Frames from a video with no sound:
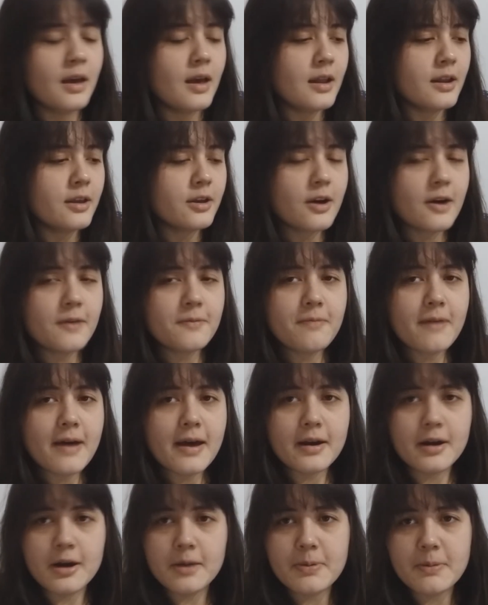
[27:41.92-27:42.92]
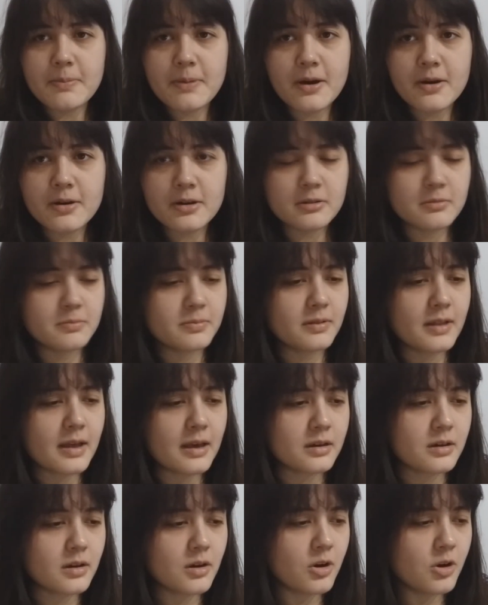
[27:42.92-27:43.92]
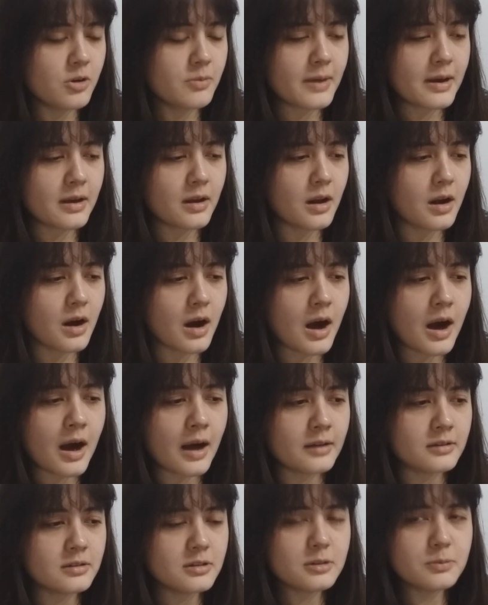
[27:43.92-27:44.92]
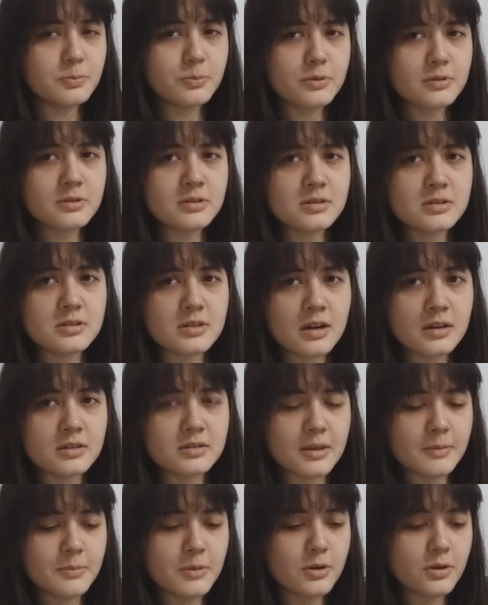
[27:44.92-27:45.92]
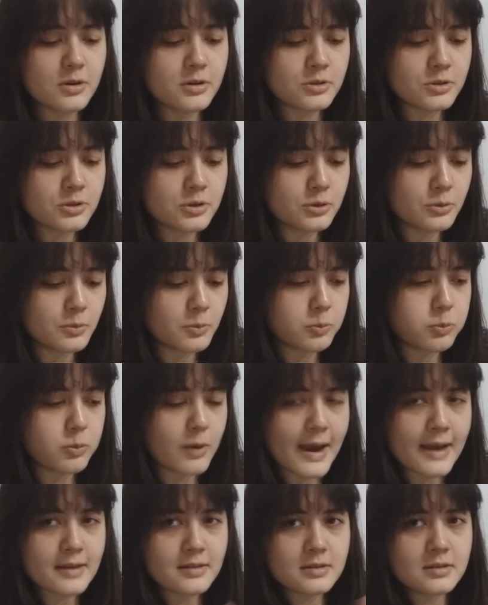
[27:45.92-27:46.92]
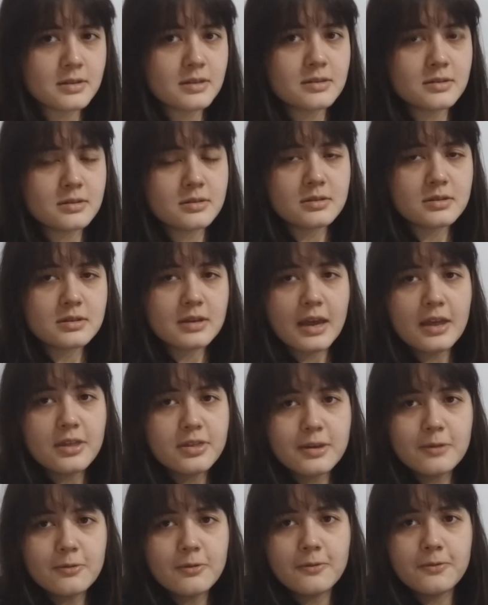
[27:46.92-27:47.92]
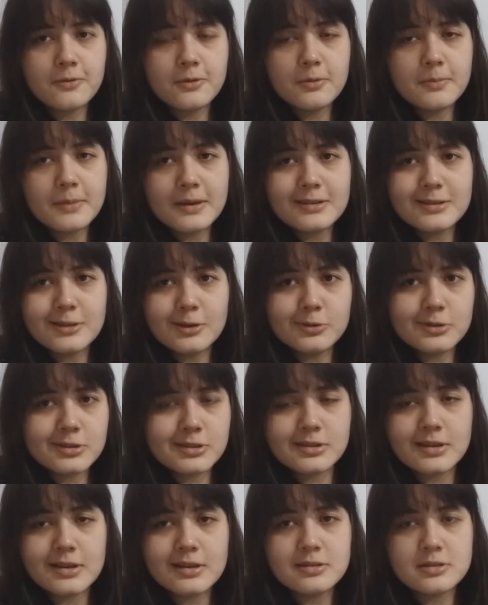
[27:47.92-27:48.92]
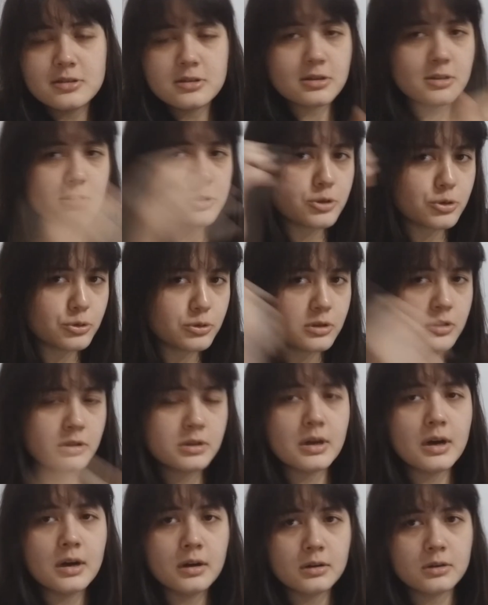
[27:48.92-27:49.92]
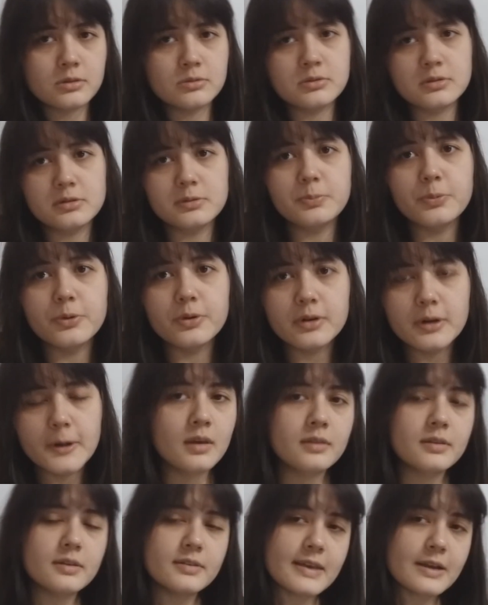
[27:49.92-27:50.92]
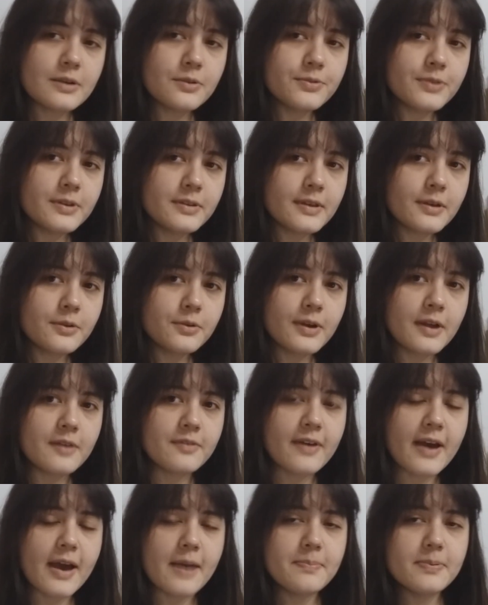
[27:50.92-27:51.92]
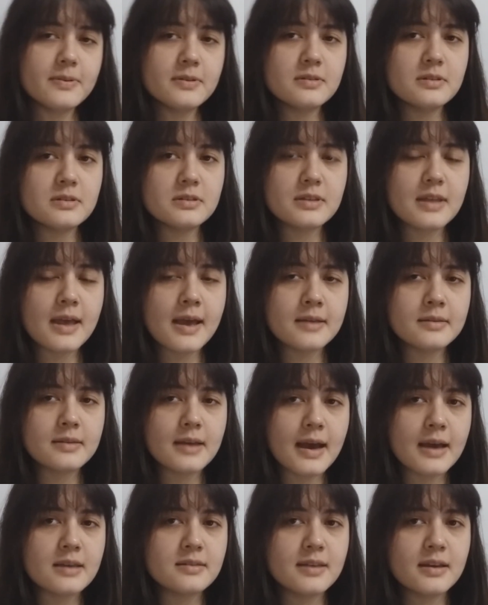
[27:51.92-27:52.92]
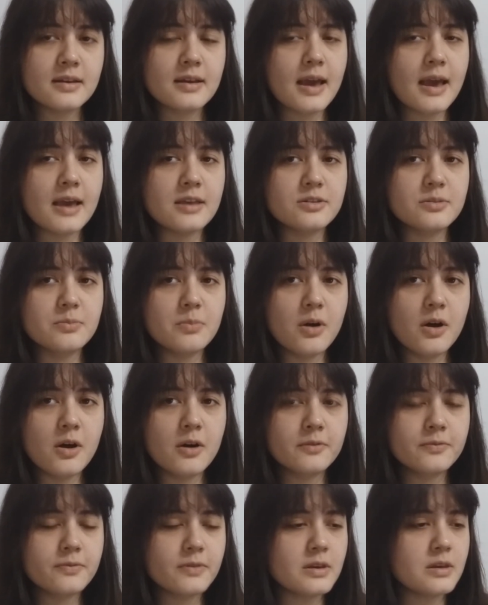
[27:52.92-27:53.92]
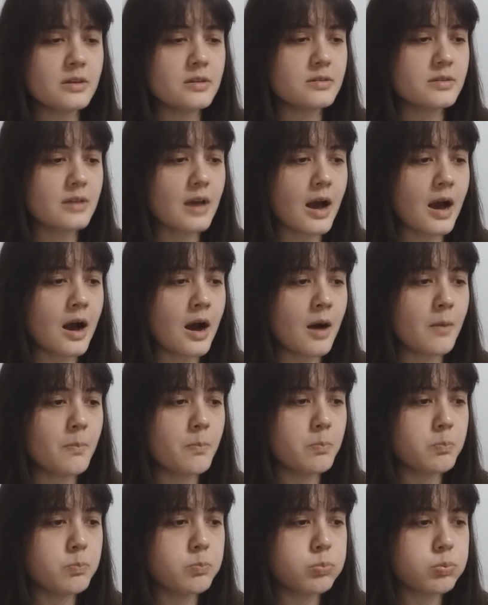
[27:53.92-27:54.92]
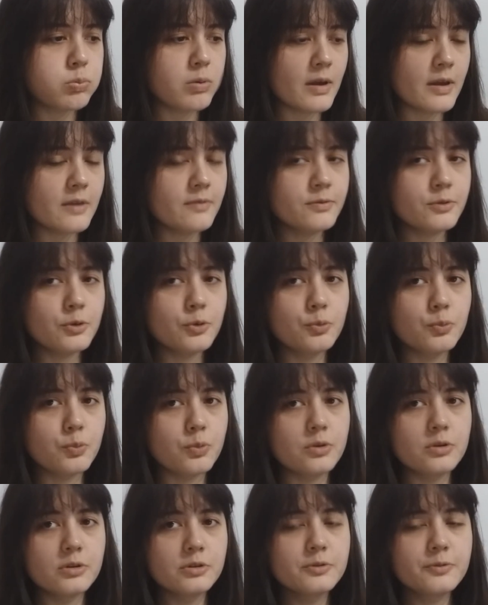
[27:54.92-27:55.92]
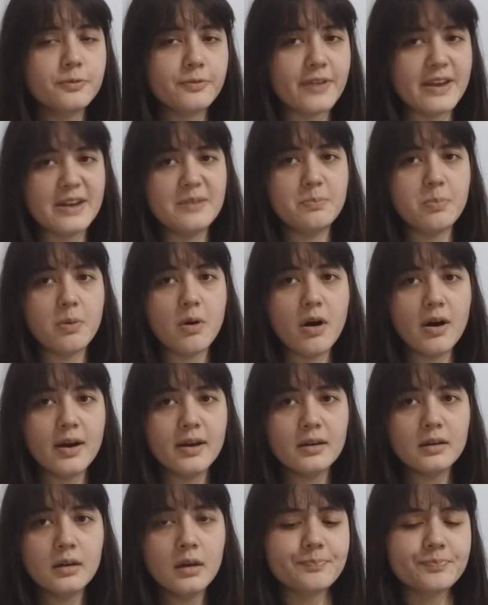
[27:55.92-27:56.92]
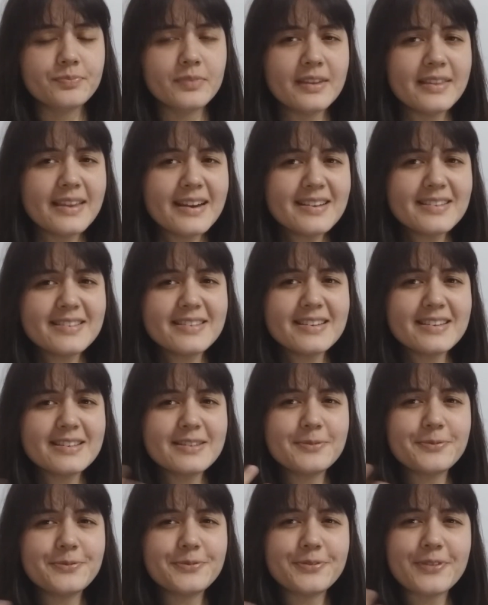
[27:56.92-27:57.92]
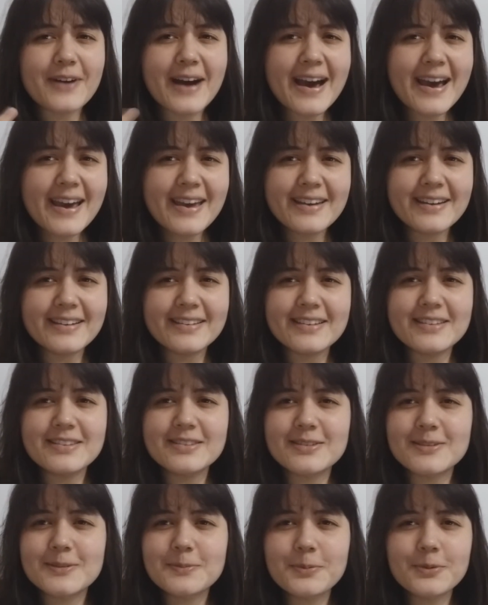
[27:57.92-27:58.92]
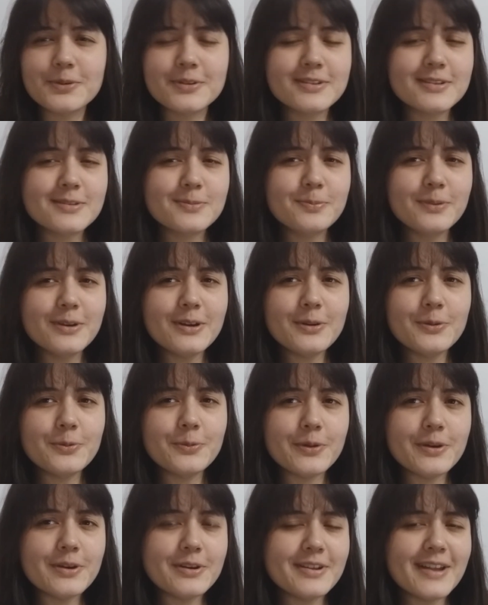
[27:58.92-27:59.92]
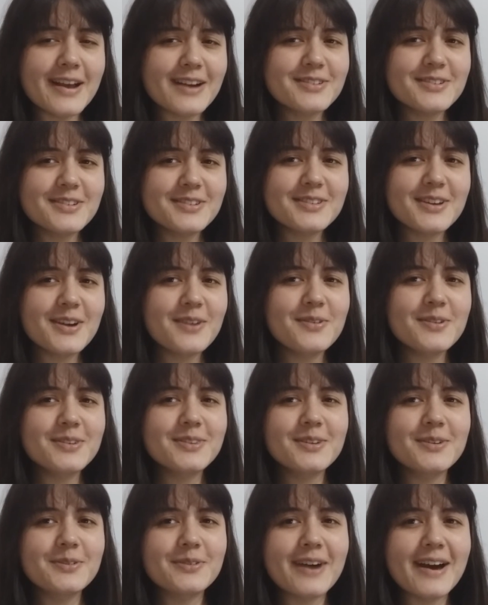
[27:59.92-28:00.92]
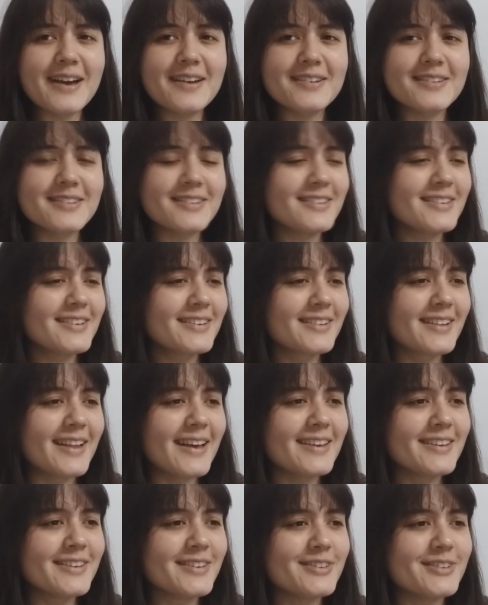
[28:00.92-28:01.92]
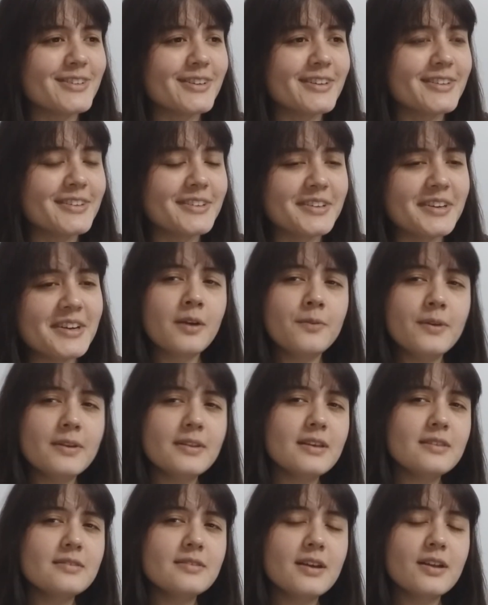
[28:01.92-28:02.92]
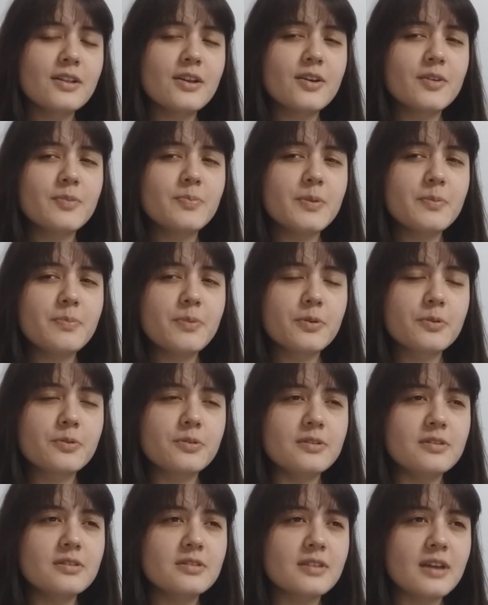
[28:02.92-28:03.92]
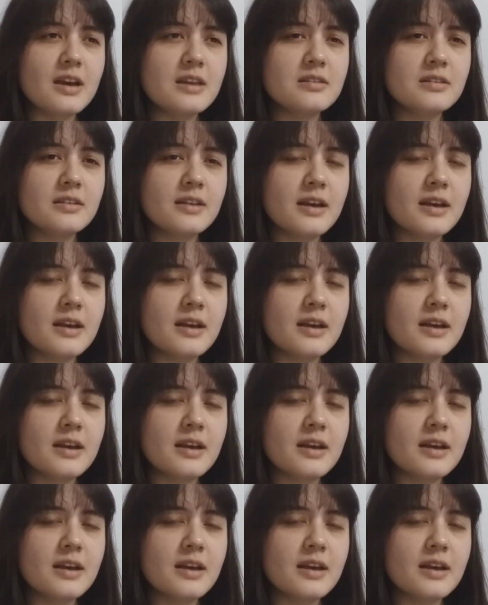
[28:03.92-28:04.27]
And he got fed up about it and be like, oh my god, this book sucks, I'm going to write this scathing review, makes no sense, just to dunk on this book. The second thing that could have happened is that Isaac Asimov is a Brave New World fanboy. There's this fight against these books, it's pretty weird. It actually started with the writers, they didn't like each other. When I see a lot of people criticizing